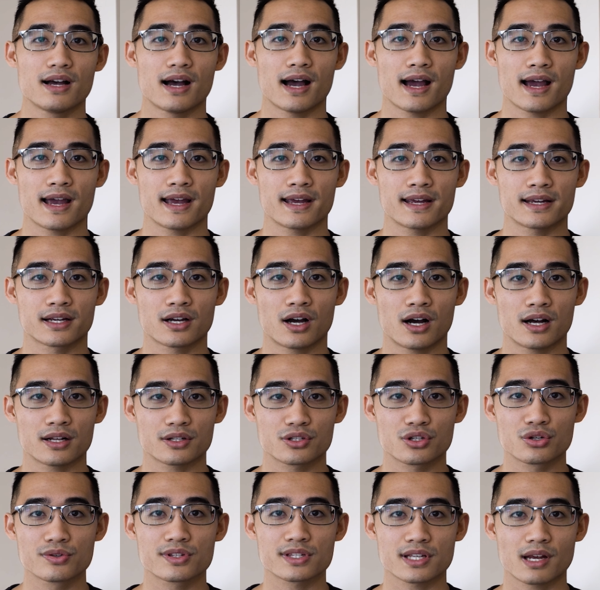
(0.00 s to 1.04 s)
I got
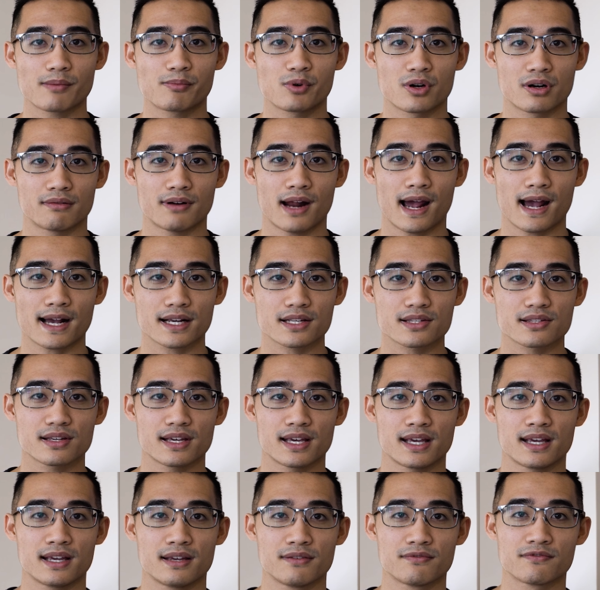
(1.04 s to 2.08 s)
two separate racks,
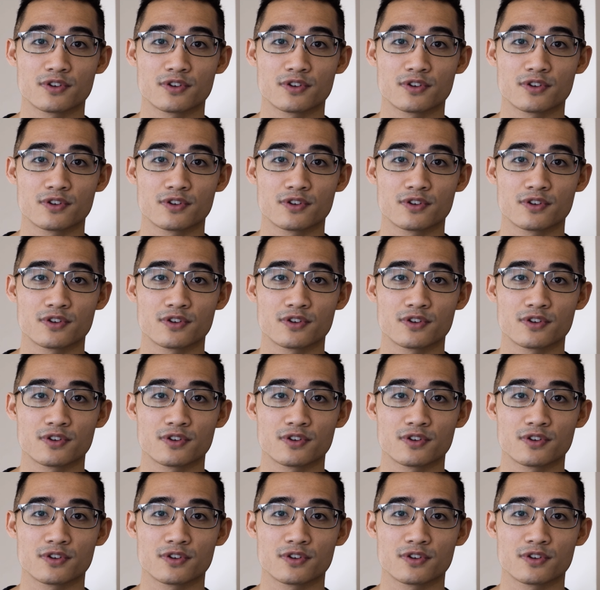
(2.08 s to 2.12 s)
a